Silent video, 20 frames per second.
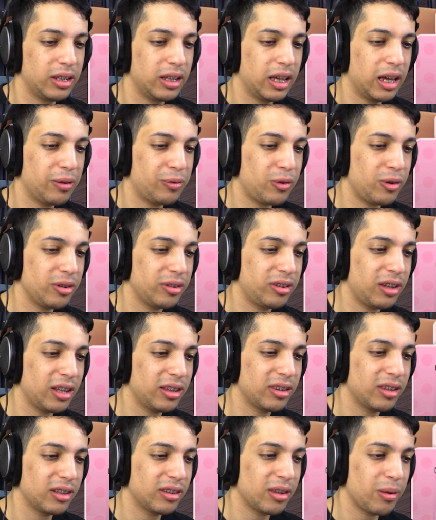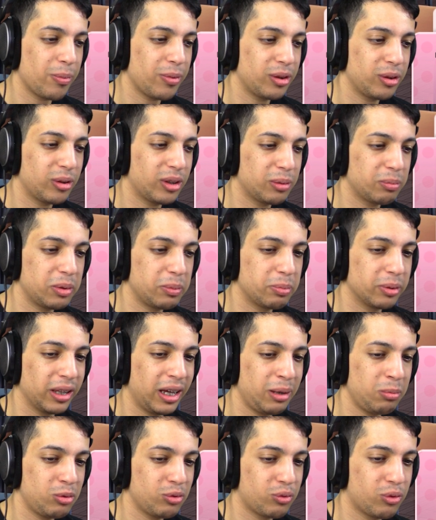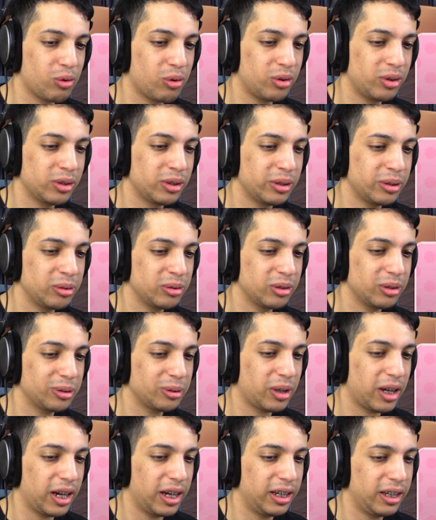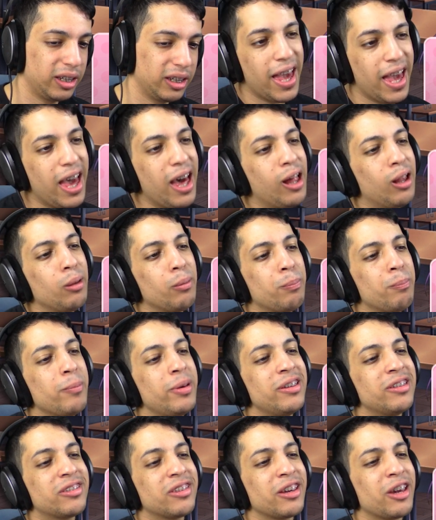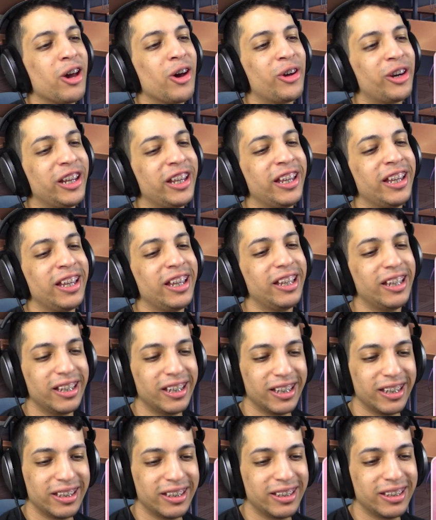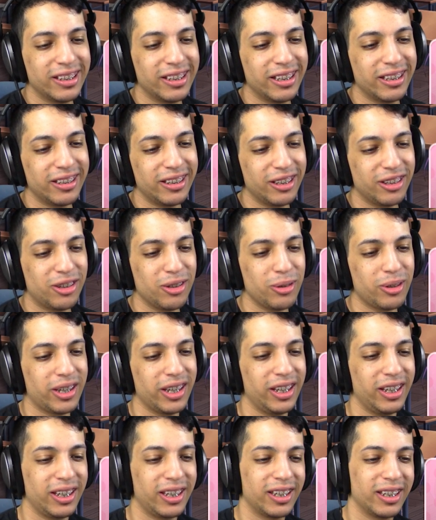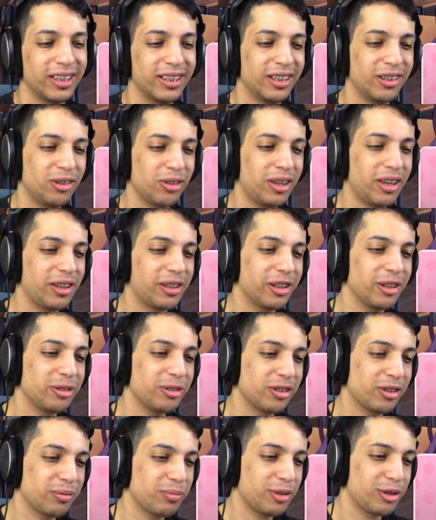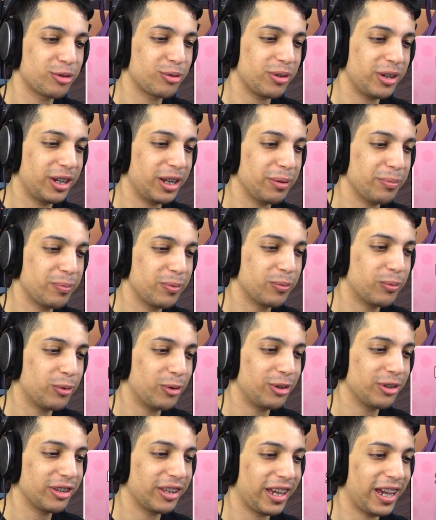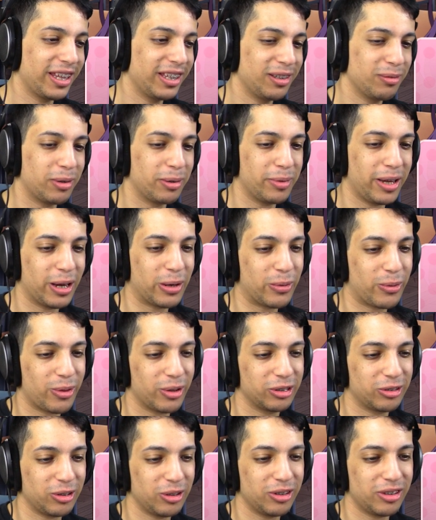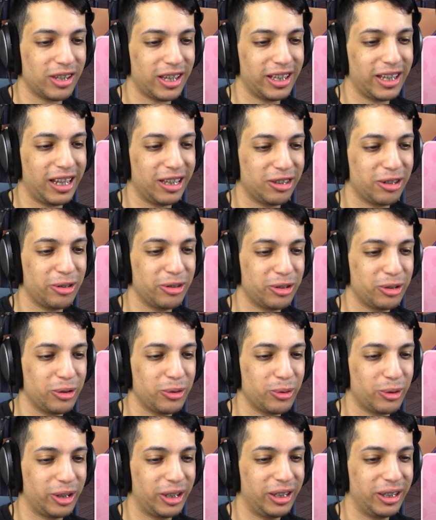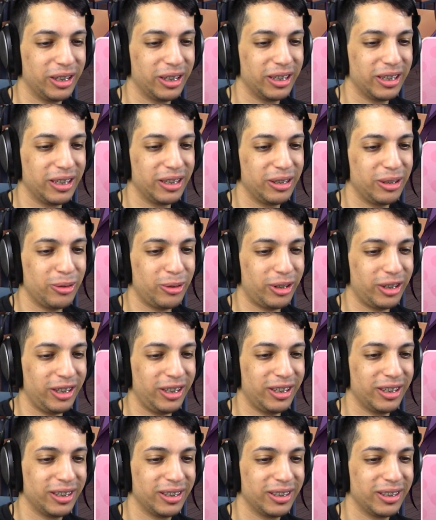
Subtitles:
Of course, that's not something you can be blamed for. Okay. Help me, Sayori! Natsuki glares at me, trying up words I had in my mouth. So instead, I turn to Yuri. Yuri!